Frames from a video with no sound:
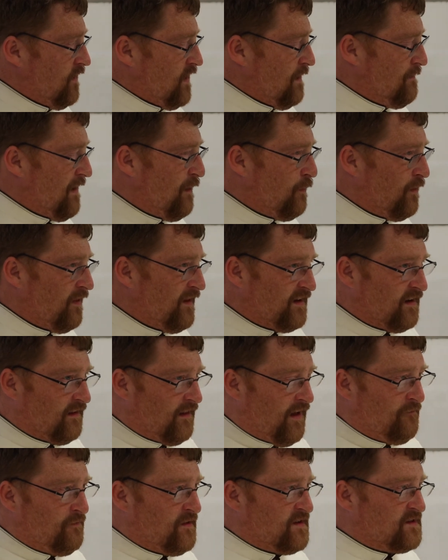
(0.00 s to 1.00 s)
Am I willing to
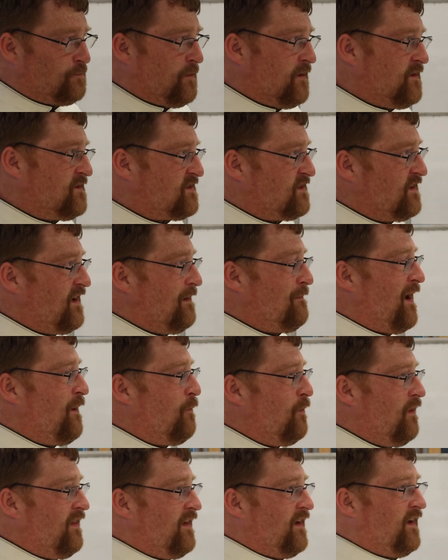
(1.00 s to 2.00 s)
love this person? Am I
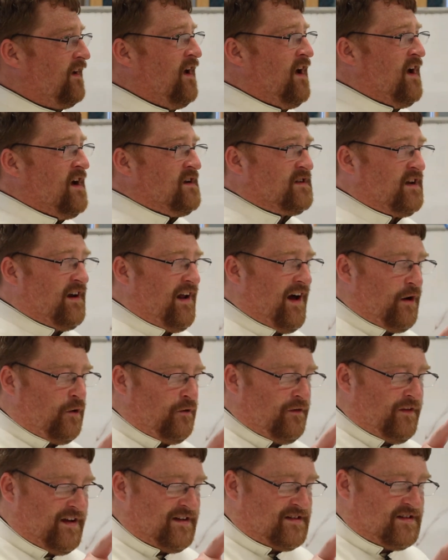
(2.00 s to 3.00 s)
willing to not
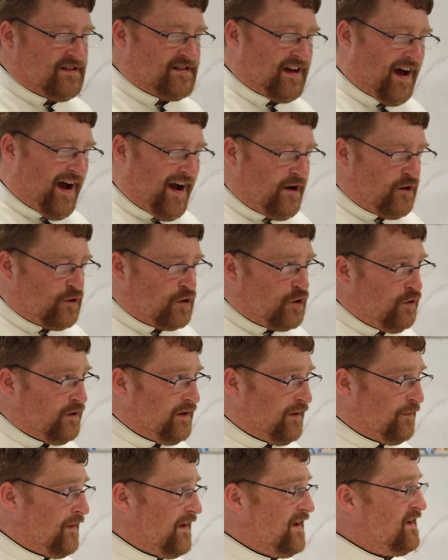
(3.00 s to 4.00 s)
only desire
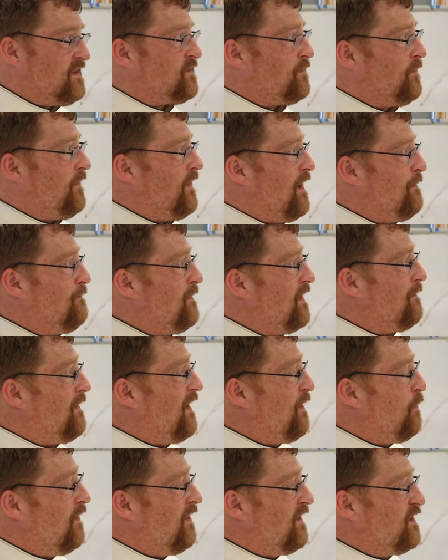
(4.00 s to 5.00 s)
good things for them, but am
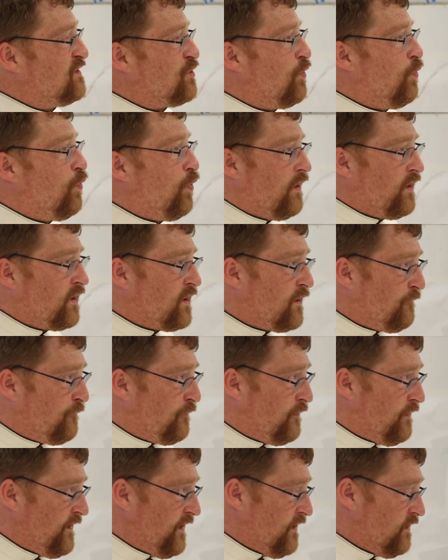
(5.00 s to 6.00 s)
I willing to work
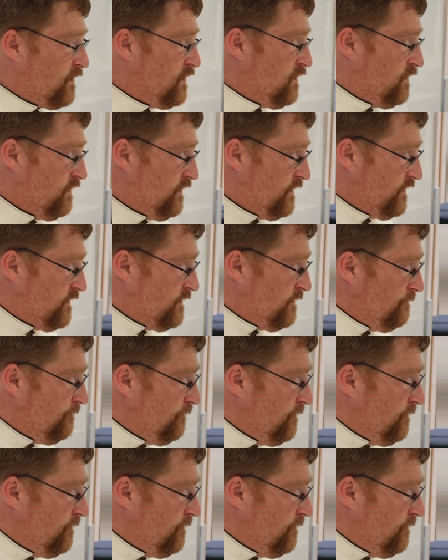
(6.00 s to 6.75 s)
for their good?